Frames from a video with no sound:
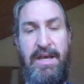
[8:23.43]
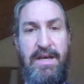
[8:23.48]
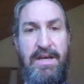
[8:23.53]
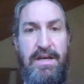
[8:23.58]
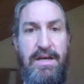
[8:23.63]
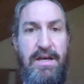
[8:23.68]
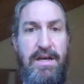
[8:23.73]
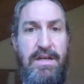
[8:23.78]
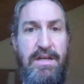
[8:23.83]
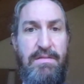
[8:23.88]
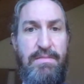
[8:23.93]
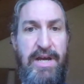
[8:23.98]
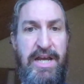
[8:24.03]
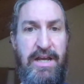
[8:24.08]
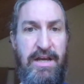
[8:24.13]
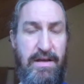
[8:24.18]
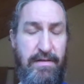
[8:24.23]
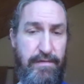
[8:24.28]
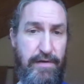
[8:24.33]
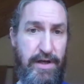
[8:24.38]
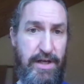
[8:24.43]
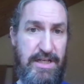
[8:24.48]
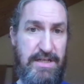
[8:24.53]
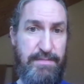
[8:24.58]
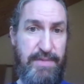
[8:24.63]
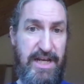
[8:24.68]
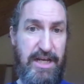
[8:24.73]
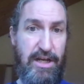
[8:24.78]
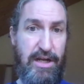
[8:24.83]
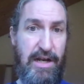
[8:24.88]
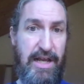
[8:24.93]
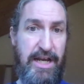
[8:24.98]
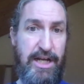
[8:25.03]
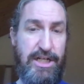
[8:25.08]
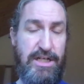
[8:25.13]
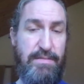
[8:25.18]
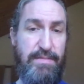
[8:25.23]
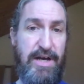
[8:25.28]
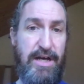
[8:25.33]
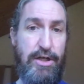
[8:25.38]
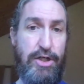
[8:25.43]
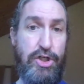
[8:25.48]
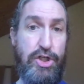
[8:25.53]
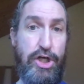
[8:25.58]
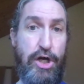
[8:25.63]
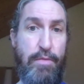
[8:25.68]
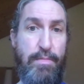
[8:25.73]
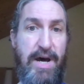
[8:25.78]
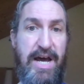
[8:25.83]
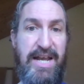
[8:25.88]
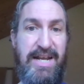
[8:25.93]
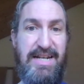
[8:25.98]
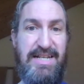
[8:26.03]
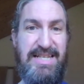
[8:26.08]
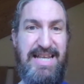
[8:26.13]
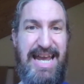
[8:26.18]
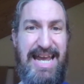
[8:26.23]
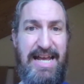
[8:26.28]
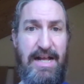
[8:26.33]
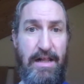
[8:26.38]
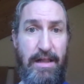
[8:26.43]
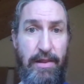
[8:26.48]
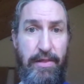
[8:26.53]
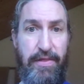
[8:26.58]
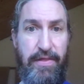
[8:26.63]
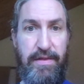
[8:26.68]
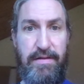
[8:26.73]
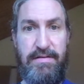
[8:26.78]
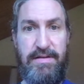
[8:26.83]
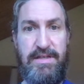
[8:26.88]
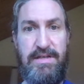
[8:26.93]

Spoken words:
And you may have heard speculation about Joe Biden's health.